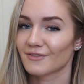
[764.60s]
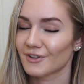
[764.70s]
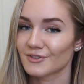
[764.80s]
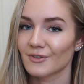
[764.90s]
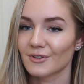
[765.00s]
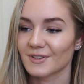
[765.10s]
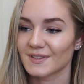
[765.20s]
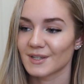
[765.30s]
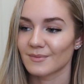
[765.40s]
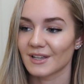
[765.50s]
first of all, you
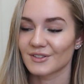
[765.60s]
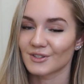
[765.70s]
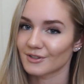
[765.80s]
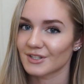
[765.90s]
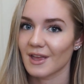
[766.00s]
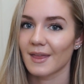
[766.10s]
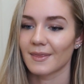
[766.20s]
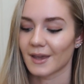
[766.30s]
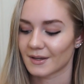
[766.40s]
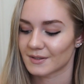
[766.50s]
seem like such a
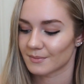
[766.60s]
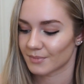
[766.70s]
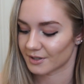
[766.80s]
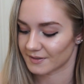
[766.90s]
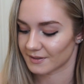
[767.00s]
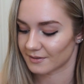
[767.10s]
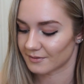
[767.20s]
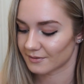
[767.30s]
nice person.